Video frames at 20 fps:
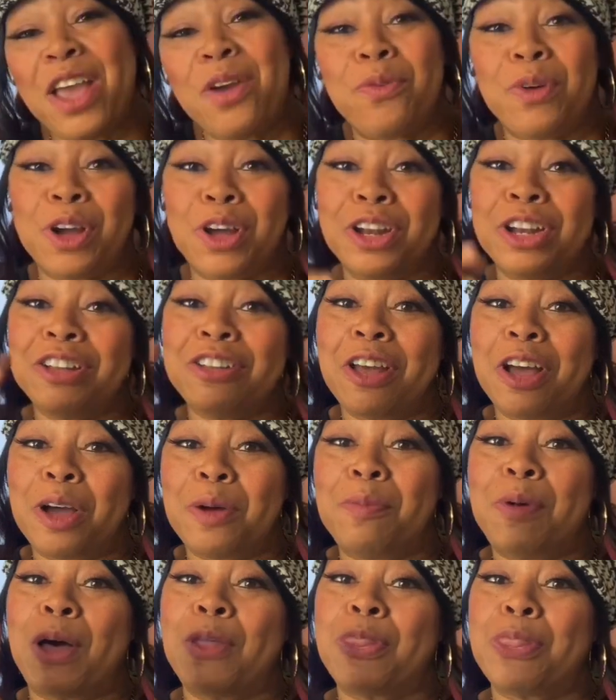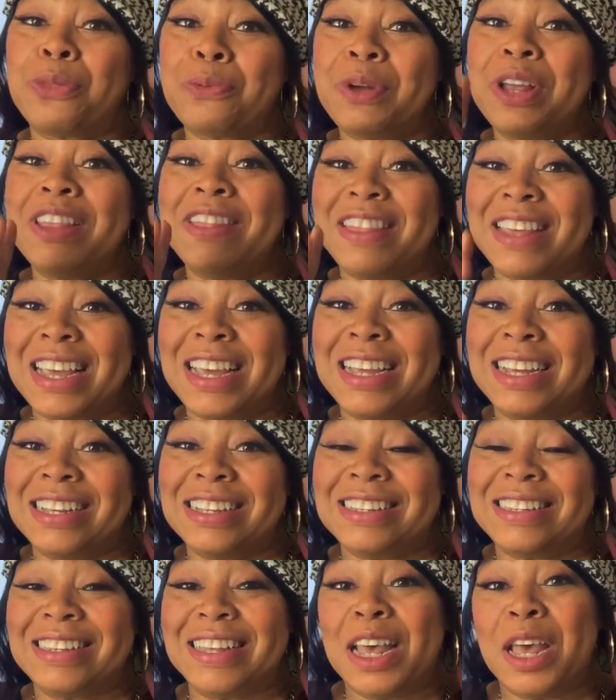we're going to talk about three
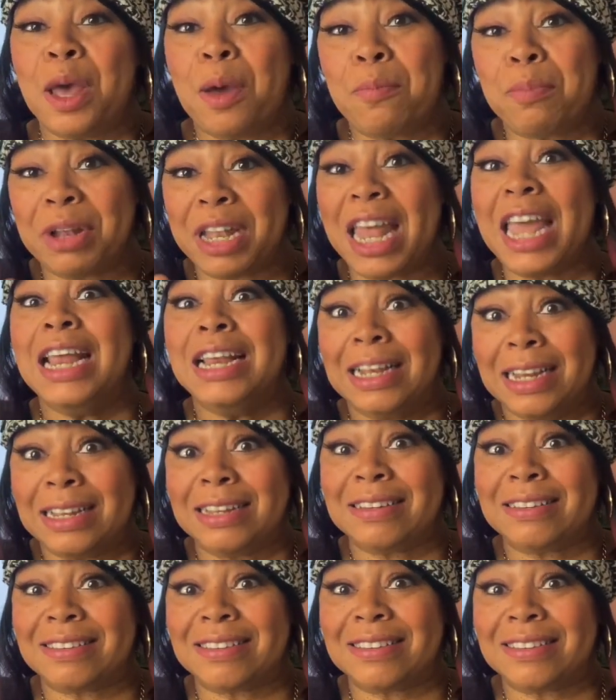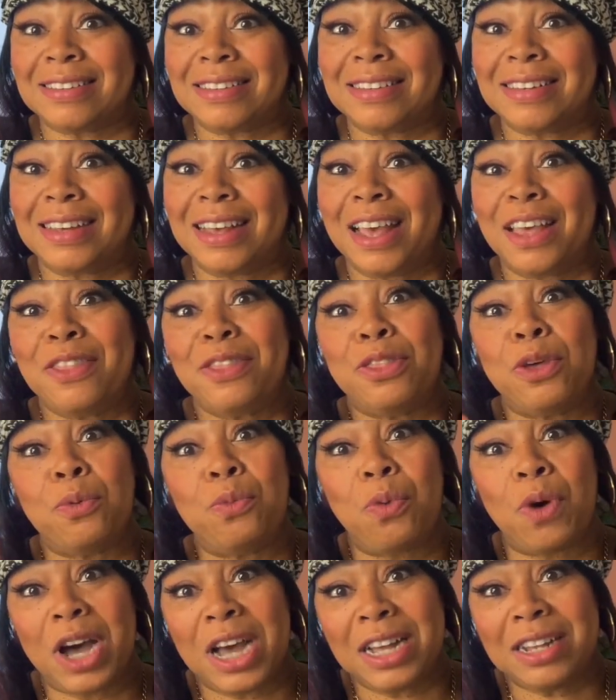things. Playlists, the
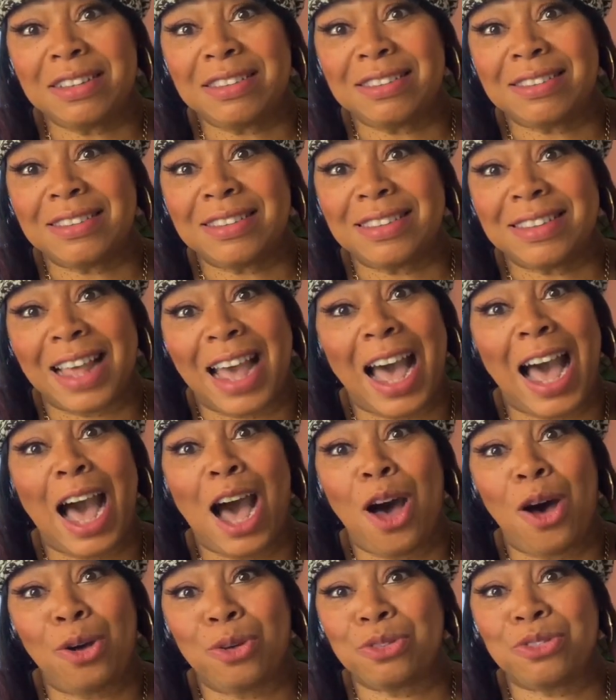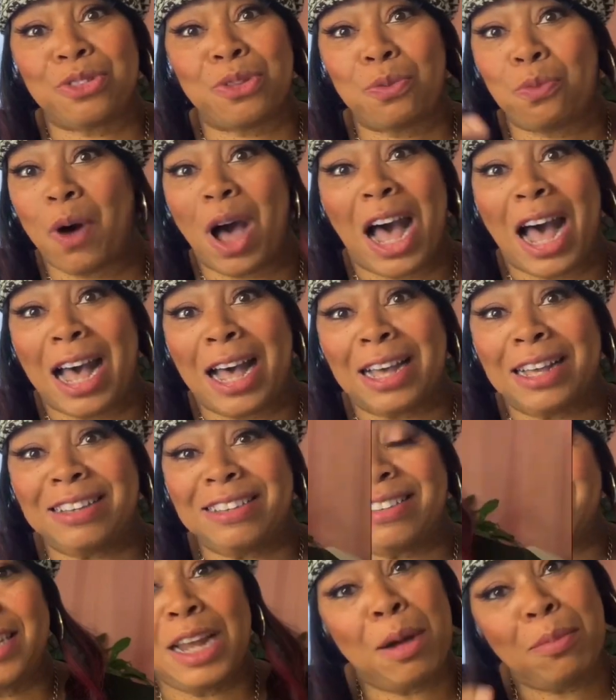whats, the hows, the
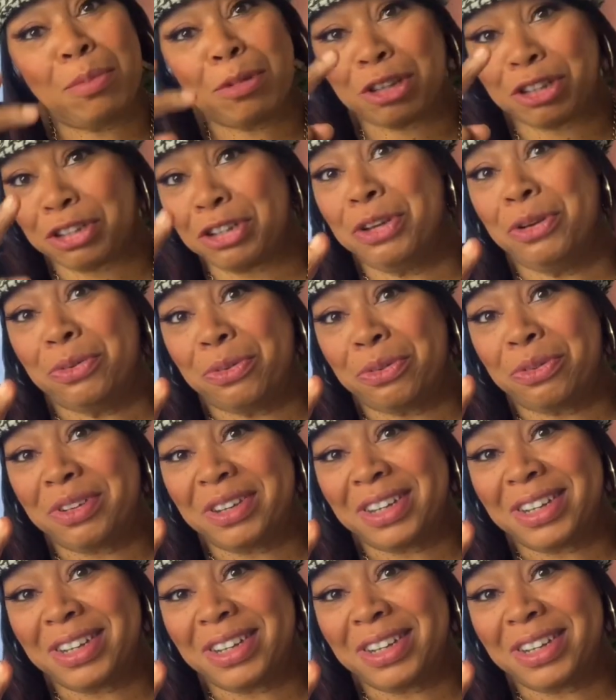whys. Number 2,